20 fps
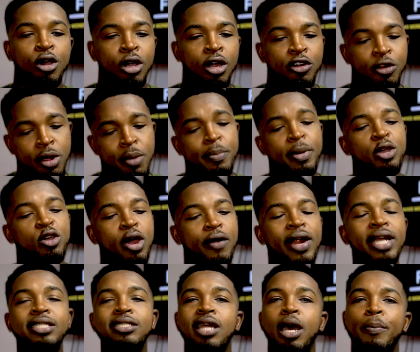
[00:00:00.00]
Remember, you're
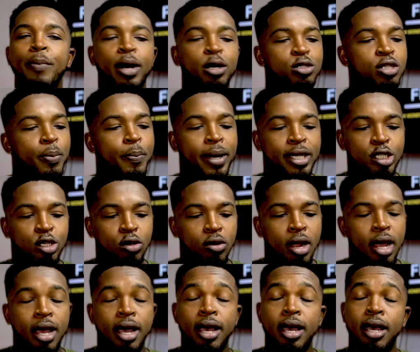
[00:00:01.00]
writing about a
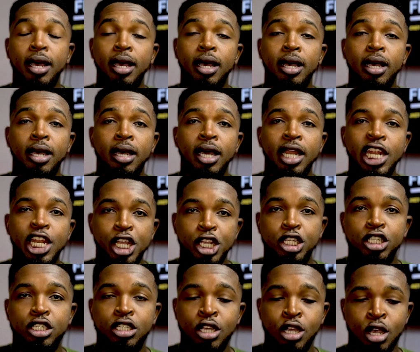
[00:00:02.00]
particular
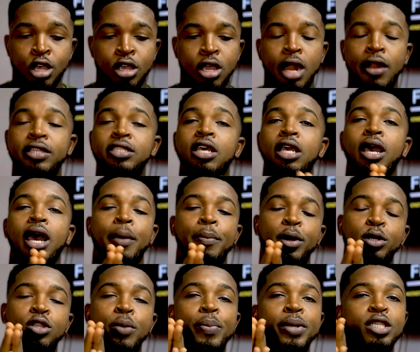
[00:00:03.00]
niche, you're writing
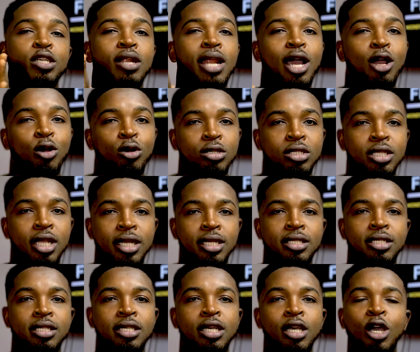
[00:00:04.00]
about a particular
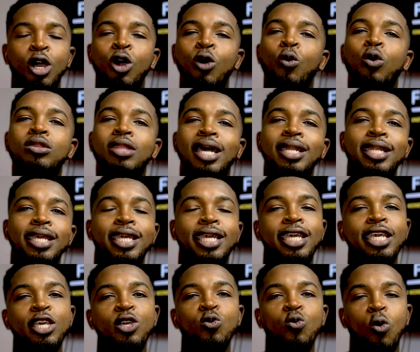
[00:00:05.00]
content. What are the
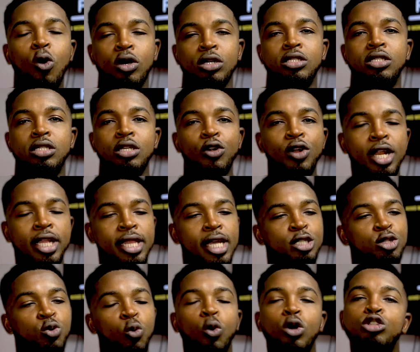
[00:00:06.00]
keywords related
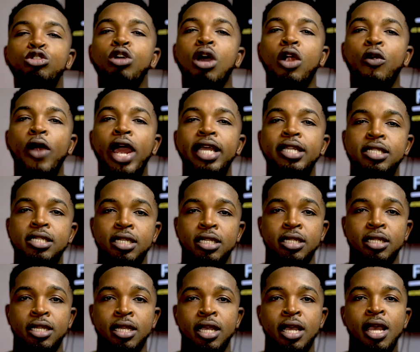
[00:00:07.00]
to what you are writing?
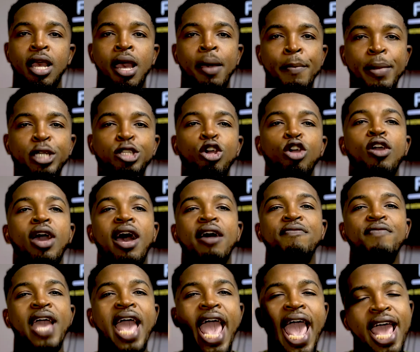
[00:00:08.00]
Make sure you
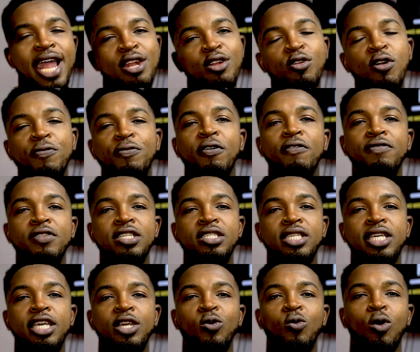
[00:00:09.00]
have enough of these
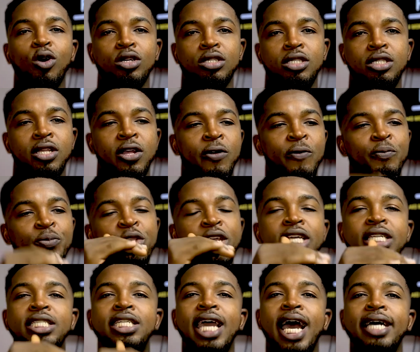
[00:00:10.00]
keywords
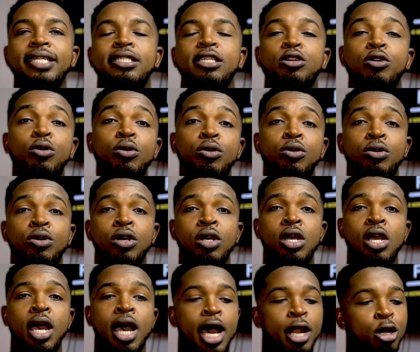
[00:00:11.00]
in the article.
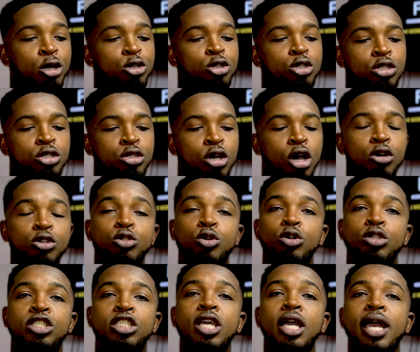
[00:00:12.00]
And also
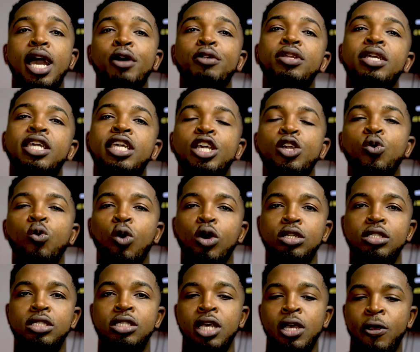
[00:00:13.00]
check out the
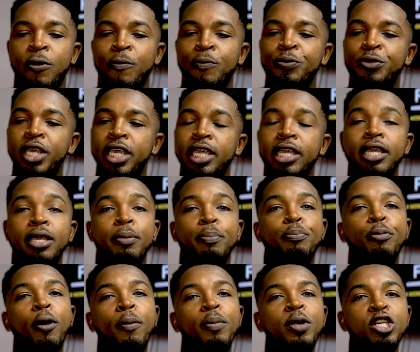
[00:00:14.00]
keywords the
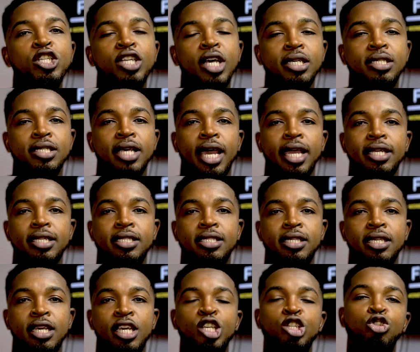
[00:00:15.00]
publisher site
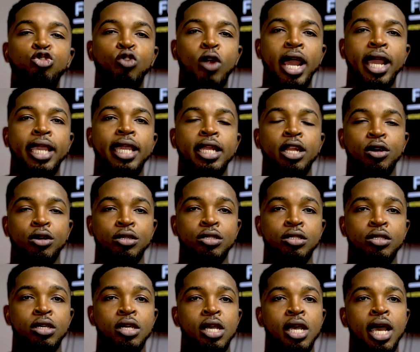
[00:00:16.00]
is ranking on,
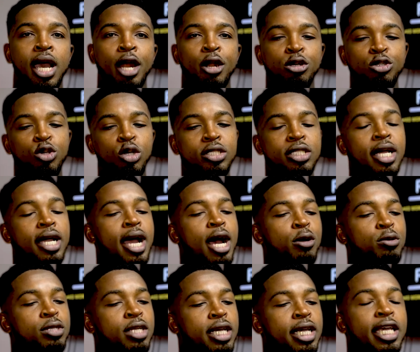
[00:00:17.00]
and also check
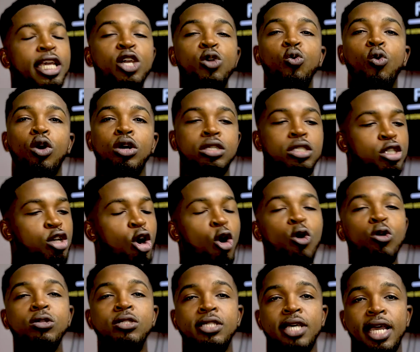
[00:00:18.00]
out the keyword your
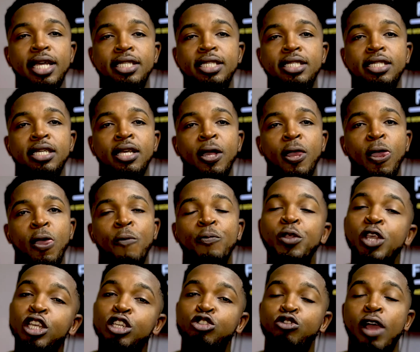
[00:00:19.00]
own site
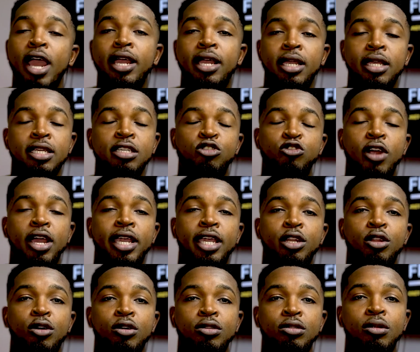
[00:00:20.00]
is ranking
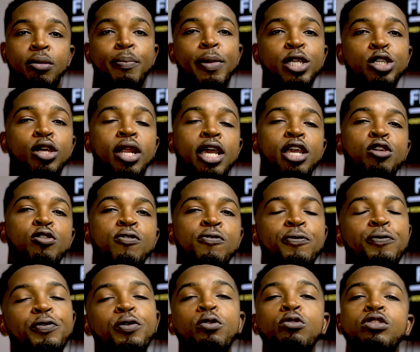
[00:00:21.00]
on. Make sure that you
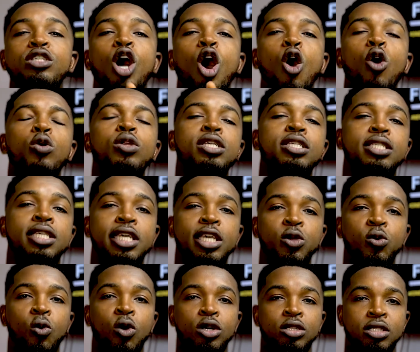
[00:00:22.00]
infuse all these
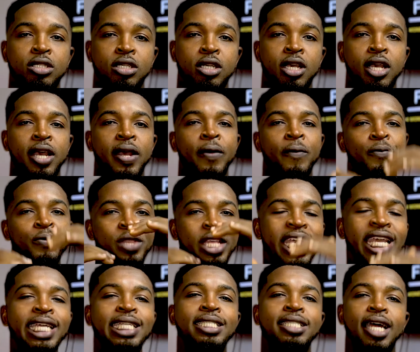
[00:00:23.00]
keywords
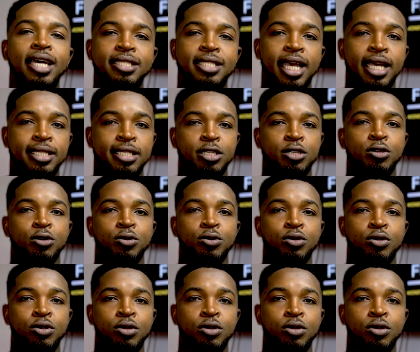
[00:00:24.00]
in that article.